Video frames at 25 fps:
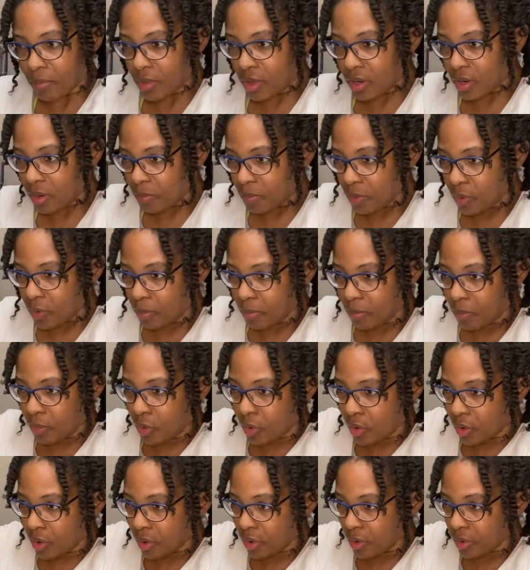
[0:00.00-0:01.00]
gonna put
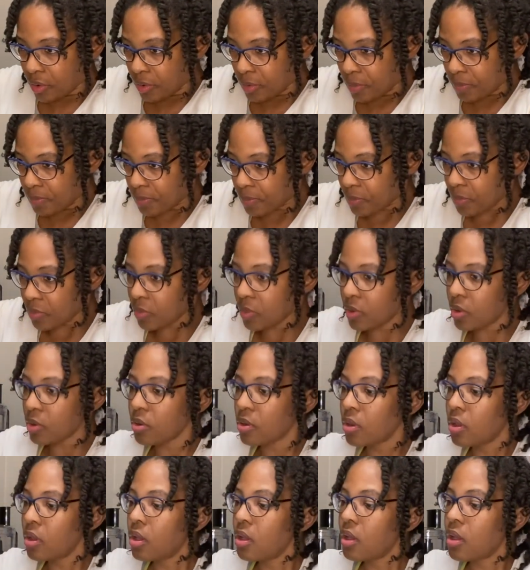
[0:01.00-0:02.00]
more
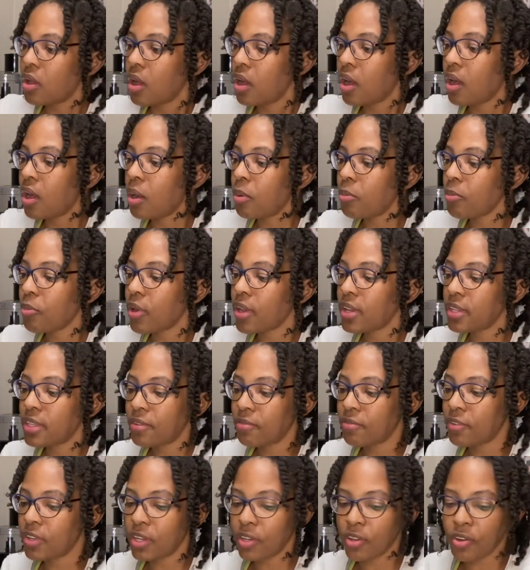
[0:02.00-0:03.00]
rice
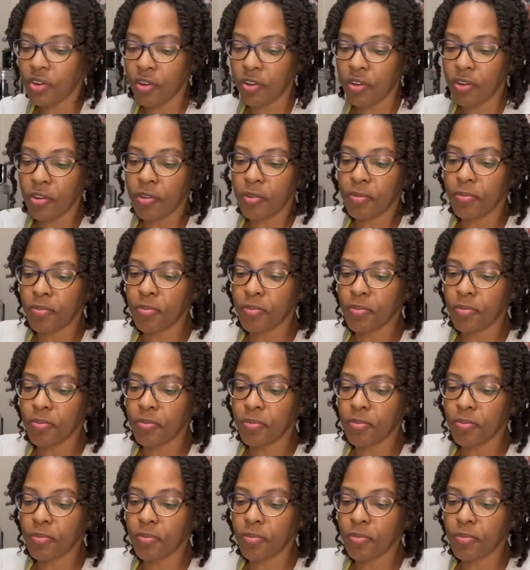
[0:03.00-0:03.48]
vinegar